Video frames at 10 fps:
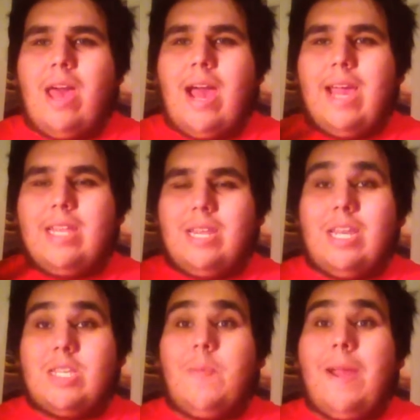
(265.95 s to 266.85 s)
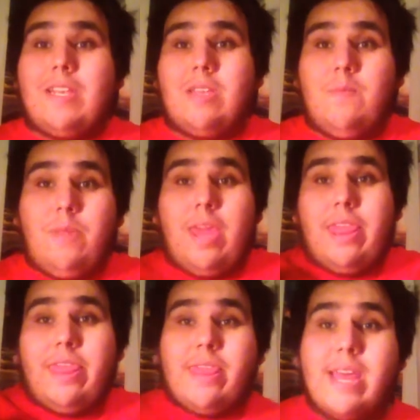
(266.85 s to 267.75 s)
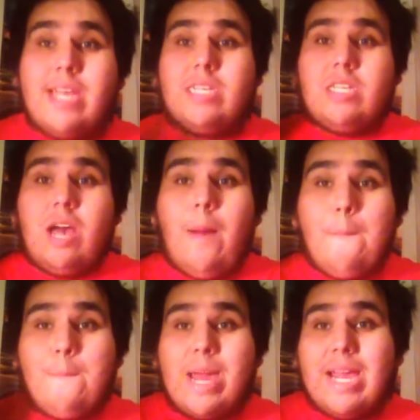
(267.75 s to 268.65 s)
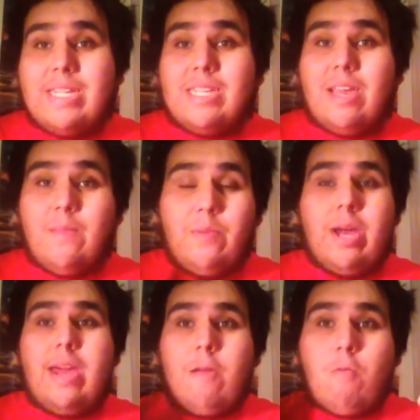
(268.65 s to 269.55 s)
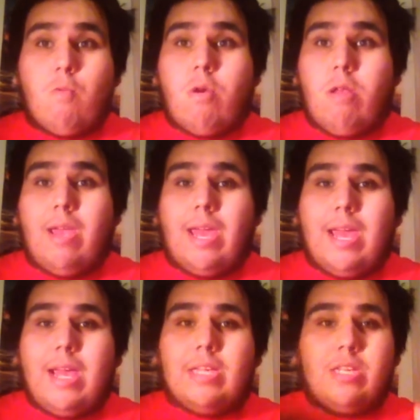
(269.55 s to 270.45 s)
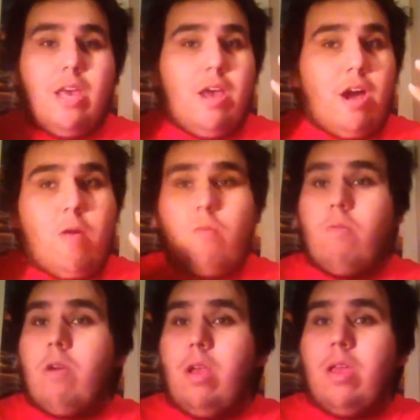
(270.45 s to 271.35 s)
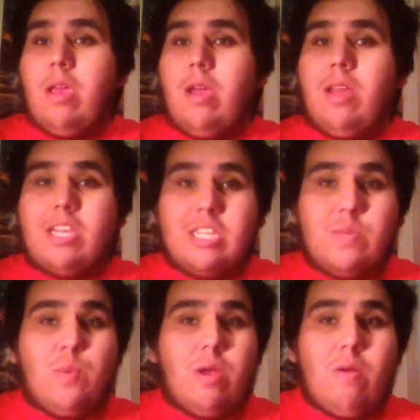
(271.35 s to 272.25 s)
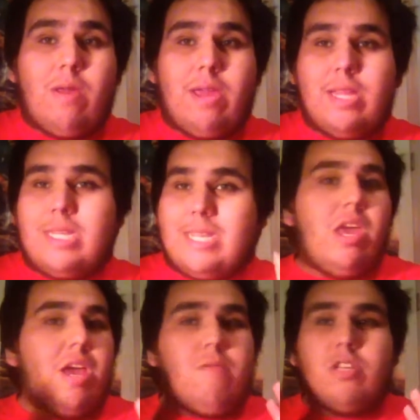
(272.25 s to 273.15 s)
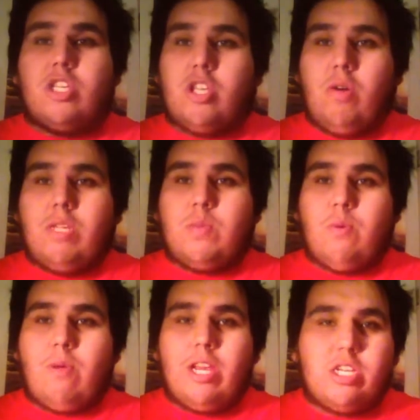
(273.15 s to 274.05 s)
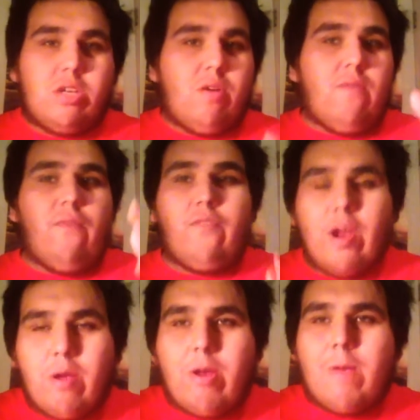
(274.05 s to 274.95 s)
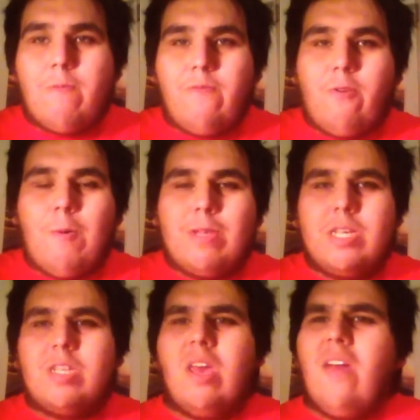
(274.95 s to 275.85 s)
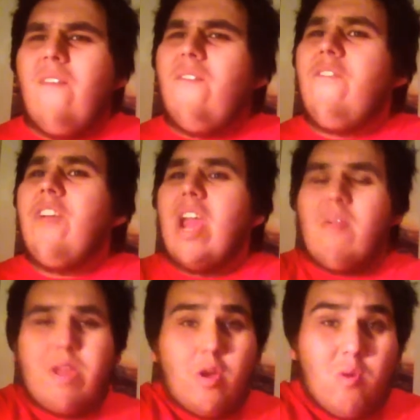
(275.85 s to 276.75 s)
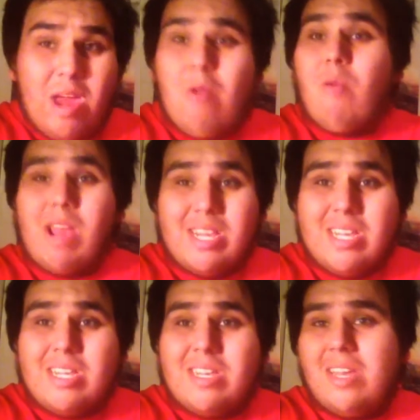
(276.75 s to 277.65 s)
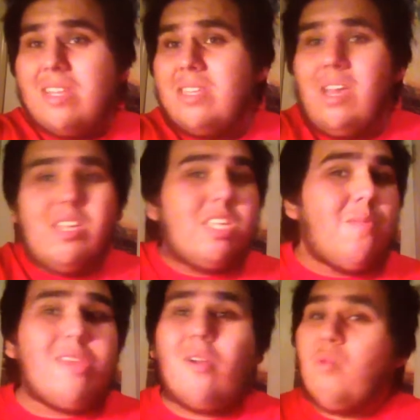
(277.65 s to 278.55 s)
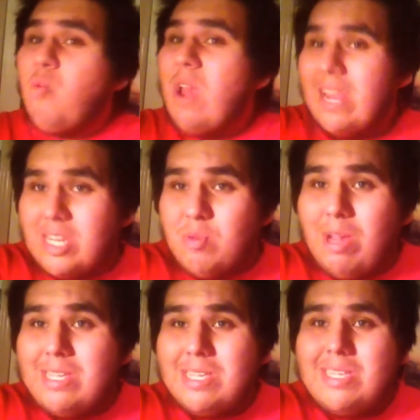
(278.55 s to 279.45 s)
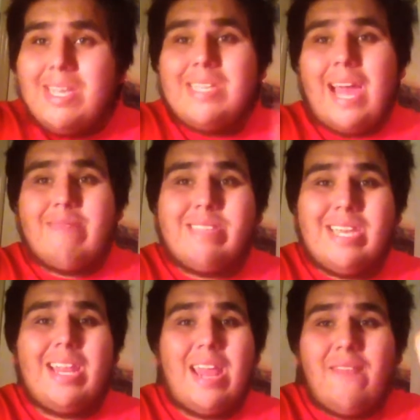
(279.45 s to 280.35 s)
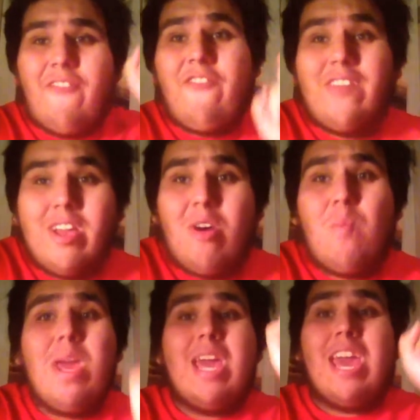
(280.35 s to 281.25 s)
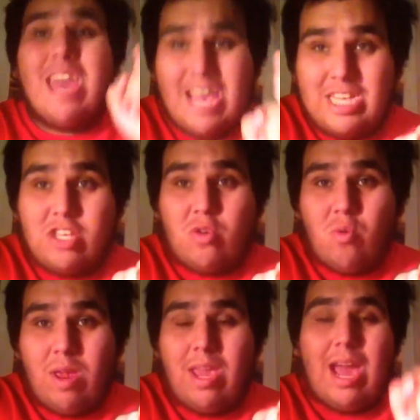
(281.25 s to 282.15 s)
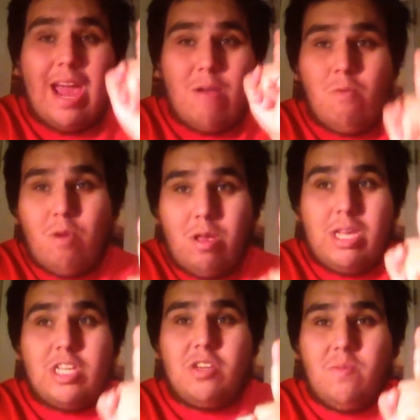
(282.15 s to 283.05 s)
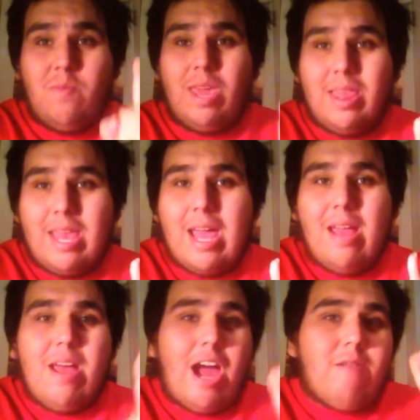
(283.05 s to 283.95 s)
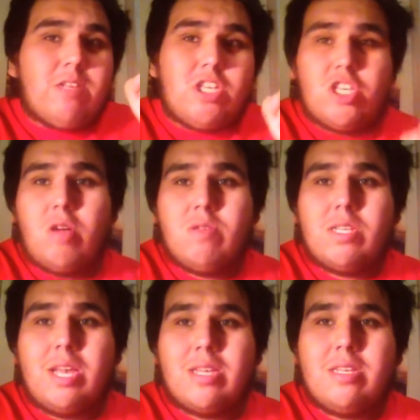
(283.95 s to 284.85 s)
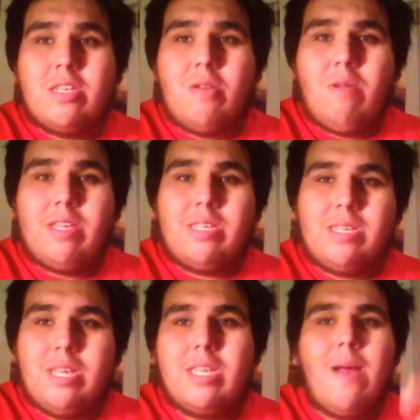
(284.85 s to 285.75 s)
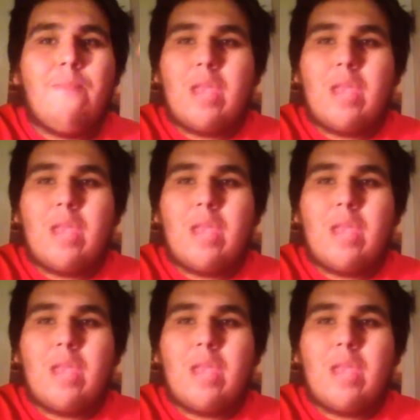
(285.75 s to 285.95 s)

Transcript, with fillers: I didn't expect it to be this amazing, but it really is a really good experience. It was so inspirational. Very great performances. Very great racing scenes. Some of the greatest racing scenes I've seen in film history. I really do mean that. I was so sucked into racing scenes.